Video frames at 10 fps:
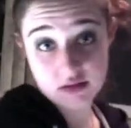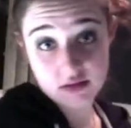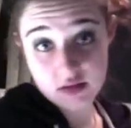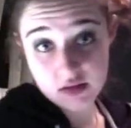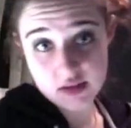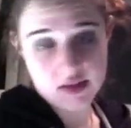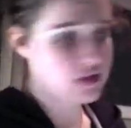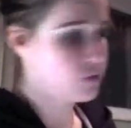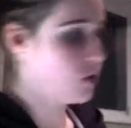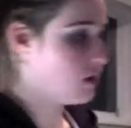because that's
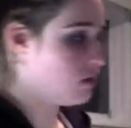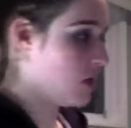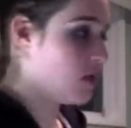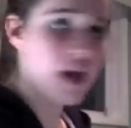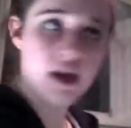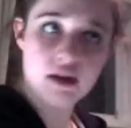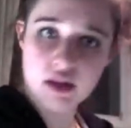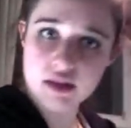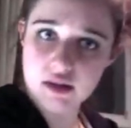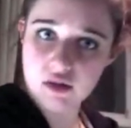what, in the end, it's going
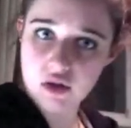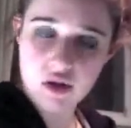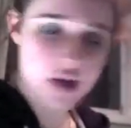to look like.